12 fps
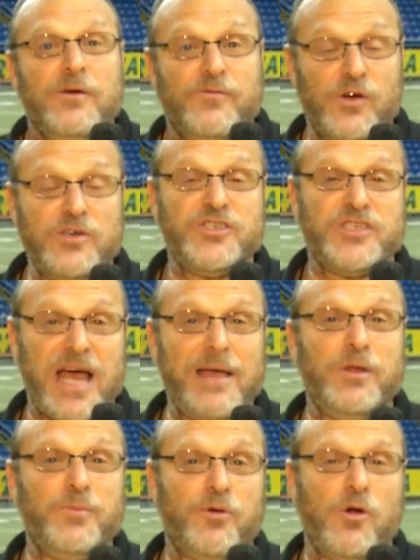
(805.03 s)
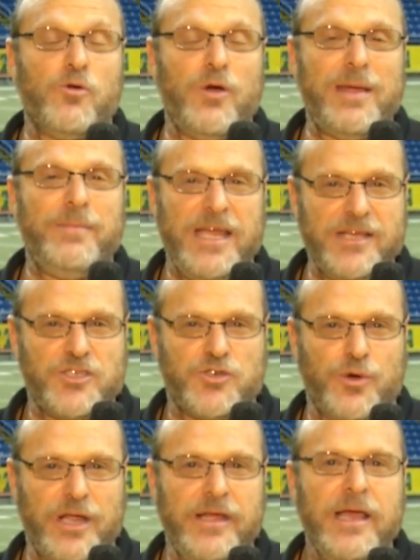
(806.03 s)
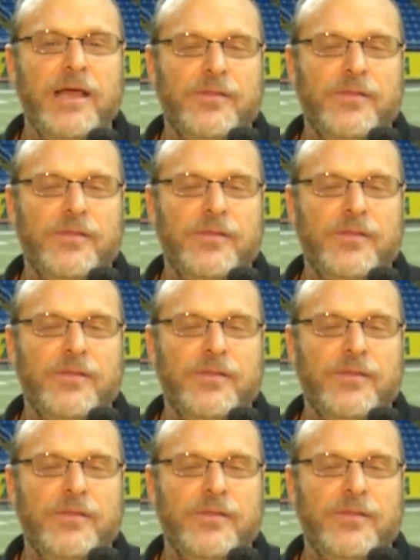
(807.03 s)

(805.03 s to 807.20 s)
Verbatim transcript: first time in program history